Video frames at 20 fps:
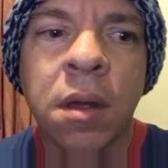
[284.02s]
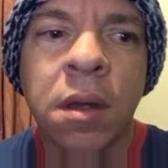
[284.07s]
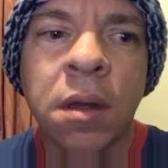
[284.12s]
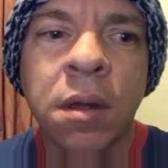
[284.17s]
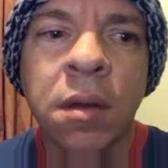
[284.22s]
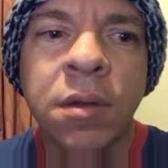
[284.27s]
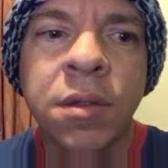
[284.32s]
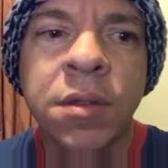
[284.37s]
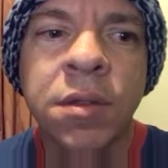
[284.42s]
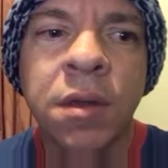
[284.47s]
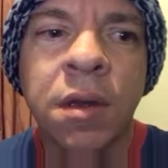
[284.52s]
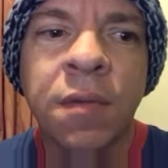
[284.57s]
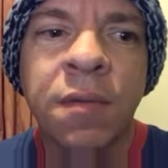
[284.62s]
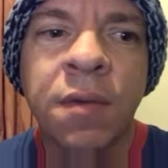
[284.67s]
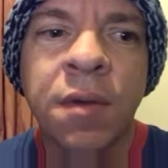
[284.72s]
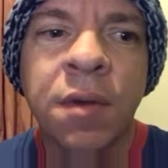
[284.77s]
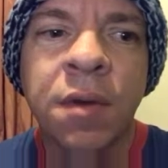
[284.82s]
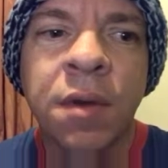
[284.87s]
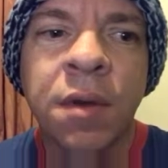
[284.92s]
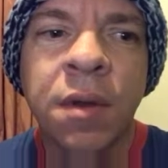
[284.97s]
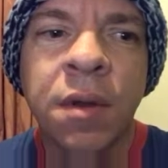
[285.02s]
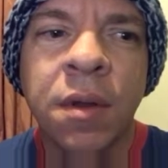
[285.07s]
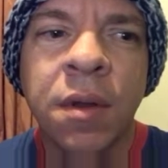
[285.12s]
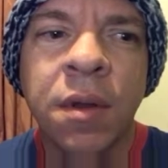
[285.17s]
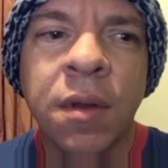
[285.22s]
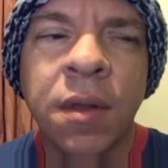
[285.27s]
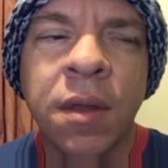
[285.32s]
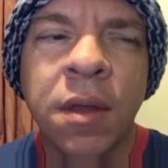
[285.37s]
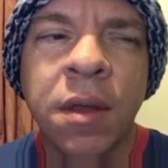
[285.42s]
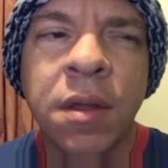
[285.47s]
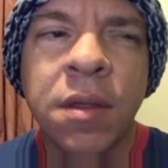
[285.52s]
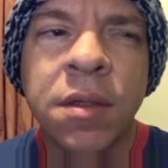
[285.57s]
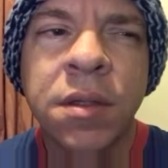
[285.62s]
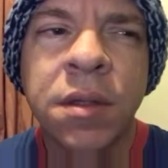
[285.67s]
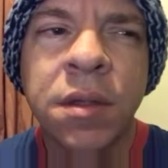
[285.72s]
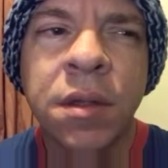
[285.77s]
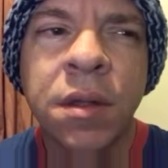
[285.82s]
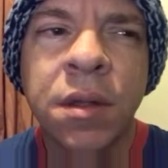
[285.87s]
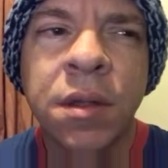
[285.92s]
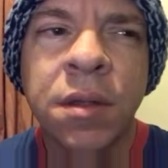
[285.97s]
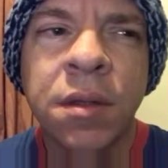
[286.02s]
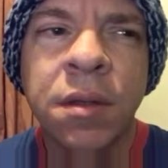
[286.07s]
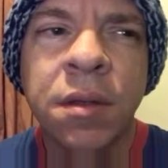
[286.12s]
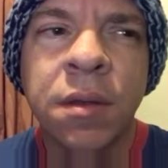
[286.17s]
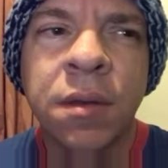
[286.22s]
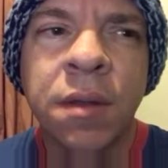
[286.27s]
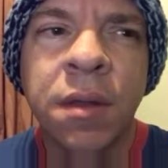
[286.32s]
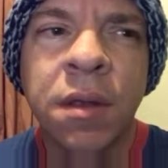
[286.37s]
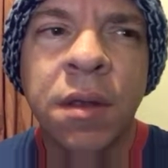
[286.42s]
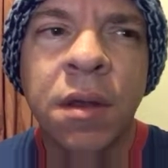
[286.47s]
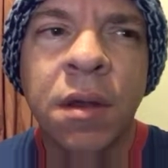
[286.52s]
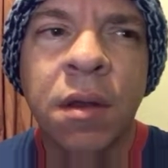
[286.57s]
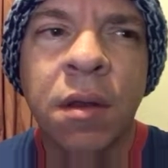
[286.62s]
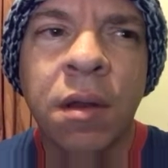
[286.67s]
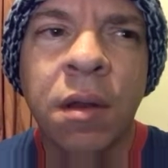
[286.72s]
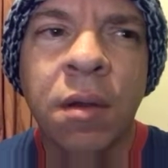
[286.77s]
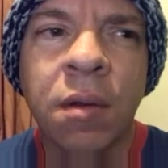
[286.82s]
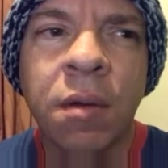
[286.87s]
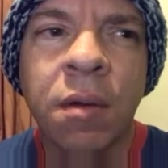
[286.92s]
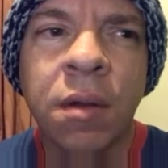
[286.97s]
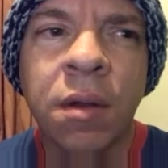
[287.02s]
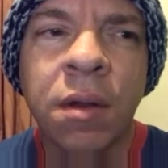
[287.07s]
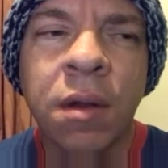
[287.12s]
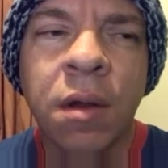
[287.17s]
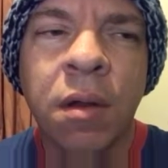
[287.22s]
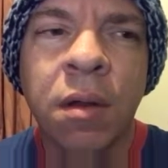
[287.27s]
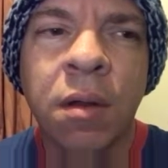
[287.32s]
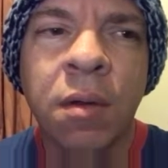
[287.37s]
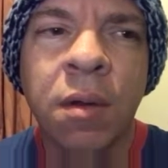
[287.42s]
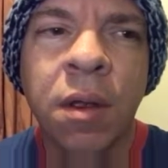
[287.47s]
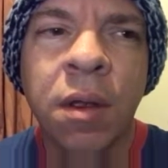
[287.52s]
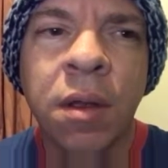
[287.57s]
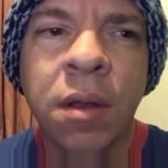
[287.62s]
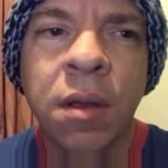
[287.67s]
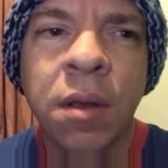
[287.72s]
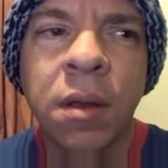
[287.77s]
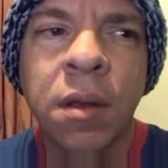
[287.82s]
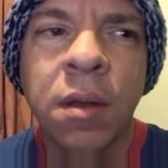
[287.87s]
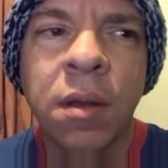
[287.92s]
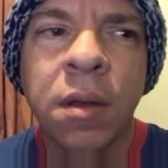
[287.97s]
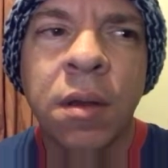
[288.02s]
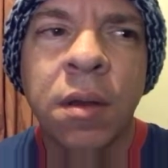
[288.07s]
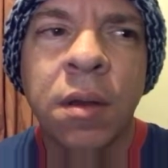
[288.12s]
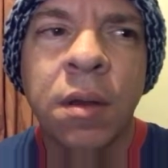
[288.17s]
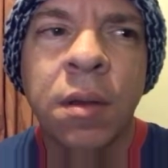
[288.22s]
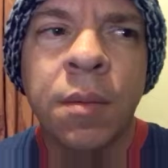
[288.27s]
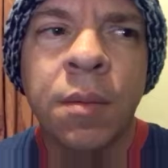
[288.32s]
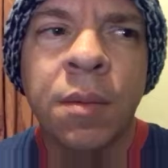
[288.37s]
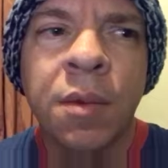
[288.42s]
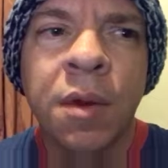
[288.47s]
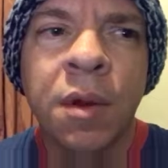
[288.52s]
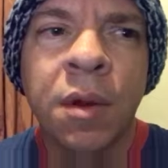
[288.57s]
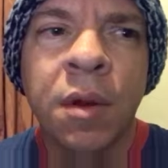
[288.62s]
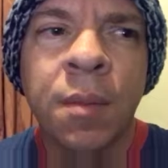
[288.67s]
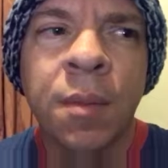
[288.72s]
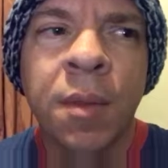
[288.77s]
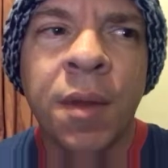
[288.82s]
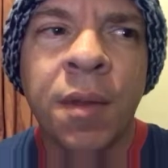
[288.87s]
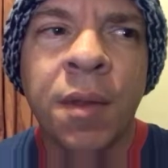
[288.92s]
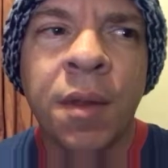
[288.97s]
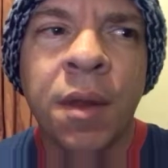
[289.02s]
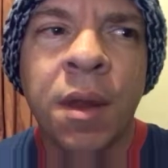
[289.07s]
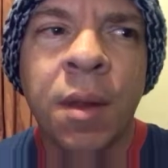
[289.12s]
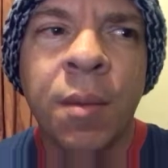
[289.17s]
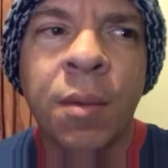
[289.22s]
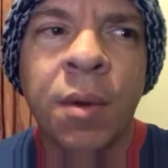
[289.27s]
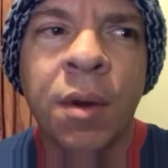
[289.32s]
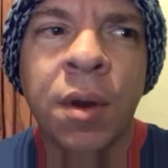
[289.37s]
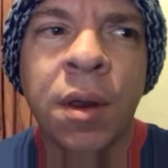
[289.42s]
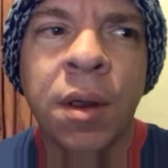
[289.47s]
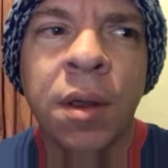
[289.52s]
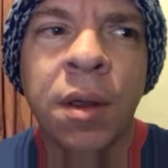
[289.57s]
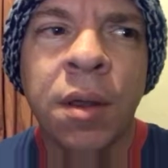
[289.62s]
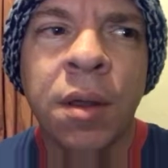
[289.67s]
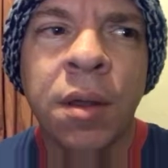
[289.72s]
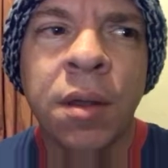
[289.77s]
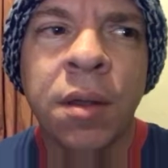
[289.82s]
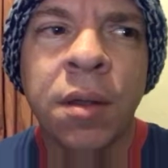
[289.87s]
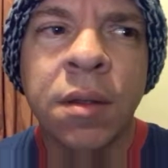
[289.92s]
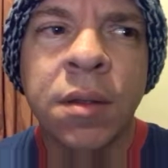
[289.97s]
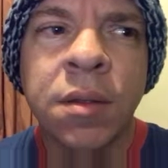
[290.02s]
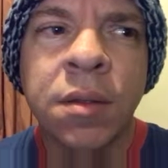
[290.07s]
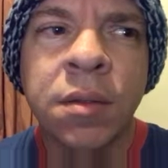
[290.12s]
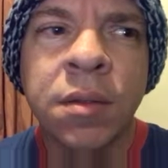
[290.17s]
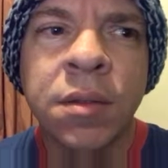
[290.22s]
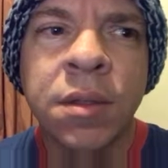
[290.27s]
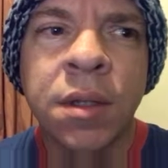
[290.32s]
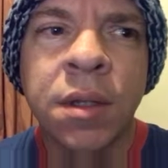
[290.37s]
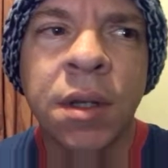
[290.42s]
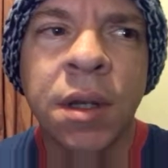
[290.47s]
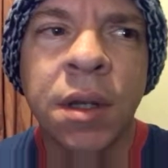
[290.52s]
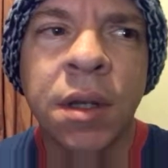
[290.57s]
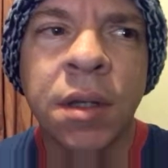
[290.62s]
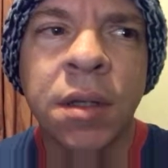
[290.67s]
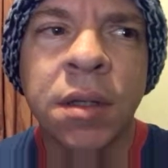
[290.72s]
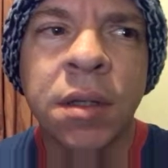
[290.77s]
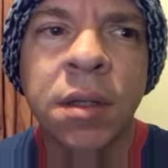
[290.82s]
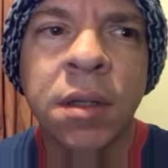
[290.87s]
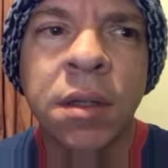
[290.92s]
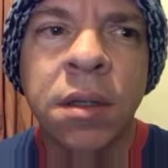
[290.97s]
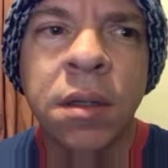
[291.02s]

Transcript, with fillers: I also have a, I think it's the the color coloring program at the library Tuesday night.